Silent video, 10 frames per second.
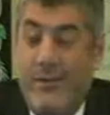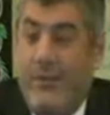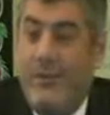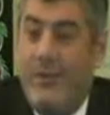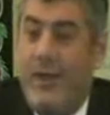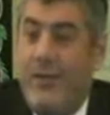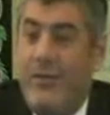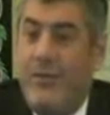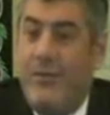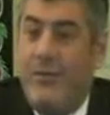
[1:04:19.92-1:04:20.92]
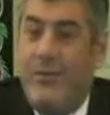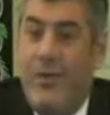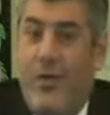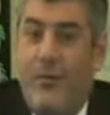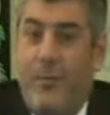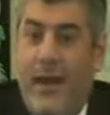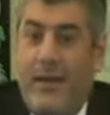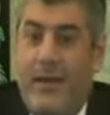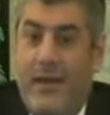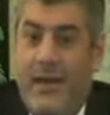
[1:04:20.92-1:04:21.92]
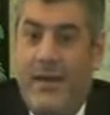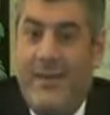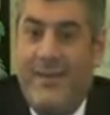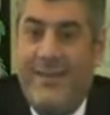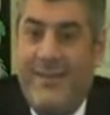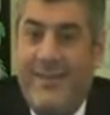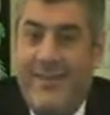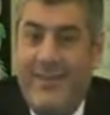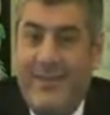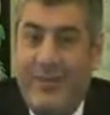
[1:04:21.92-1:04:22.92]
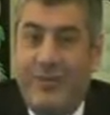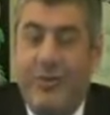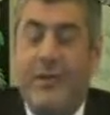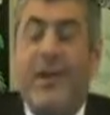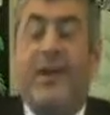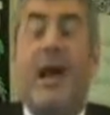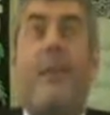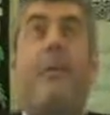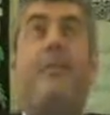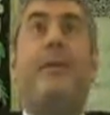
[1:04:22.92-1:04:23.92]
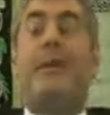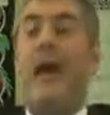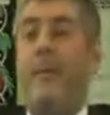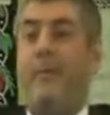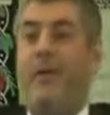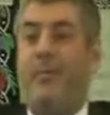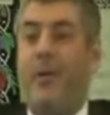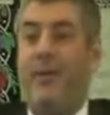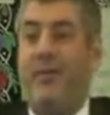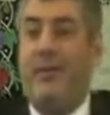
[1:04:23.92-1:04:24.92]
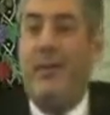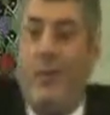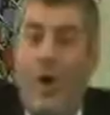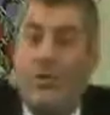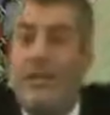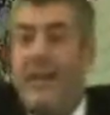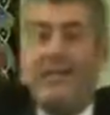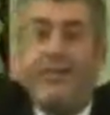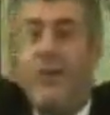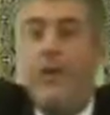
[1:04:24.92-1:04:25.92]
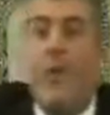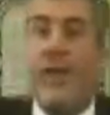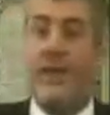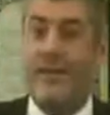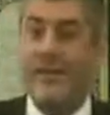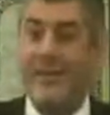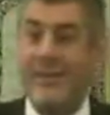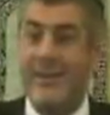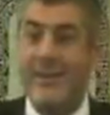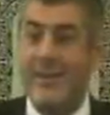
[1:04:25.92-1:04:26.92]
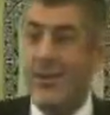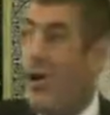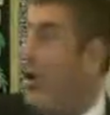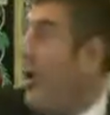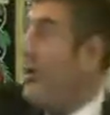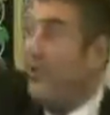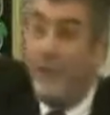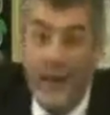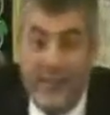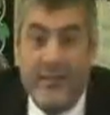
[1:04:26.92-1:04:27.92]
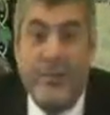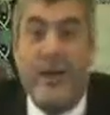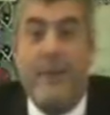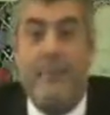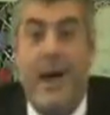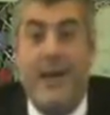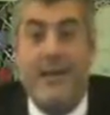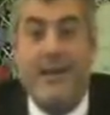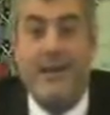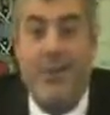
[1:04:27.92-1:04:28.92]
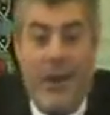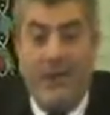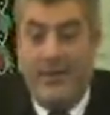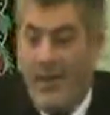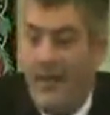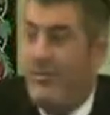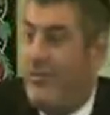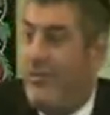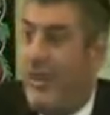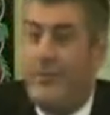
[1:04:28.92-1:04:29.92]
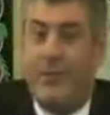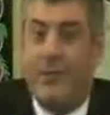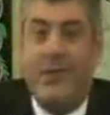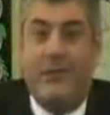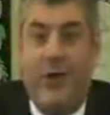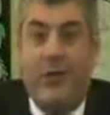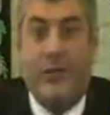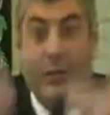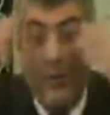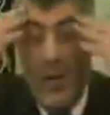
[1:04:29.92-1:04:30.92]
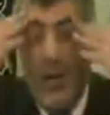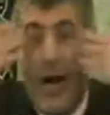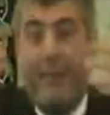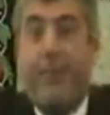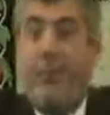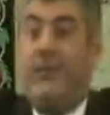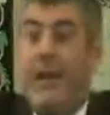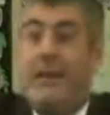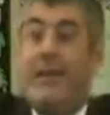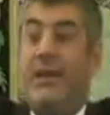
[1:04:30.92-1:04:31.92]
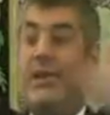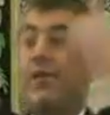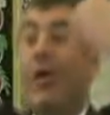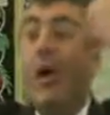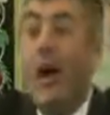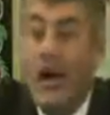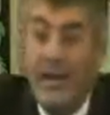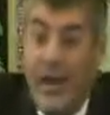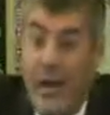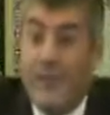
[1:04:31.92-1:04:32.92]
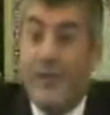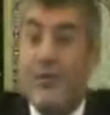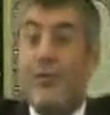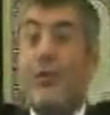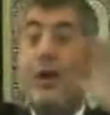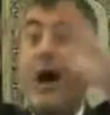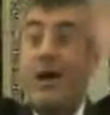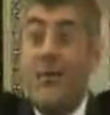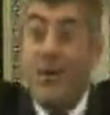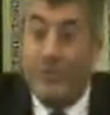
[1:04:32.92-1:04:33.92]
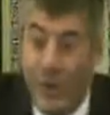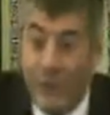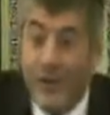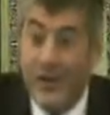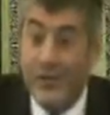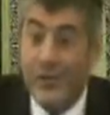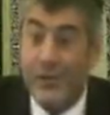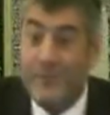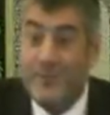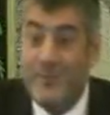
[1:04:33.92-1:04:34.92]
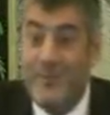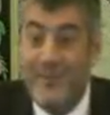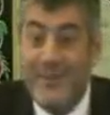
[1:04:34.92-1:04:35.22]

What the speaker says: What are you so panicking? You should get up and be the happiest person in the world. Dance for a week. Call all your friends and make a party. What? God just came to you and told you, I'm protecting you, I love you, I watch over you.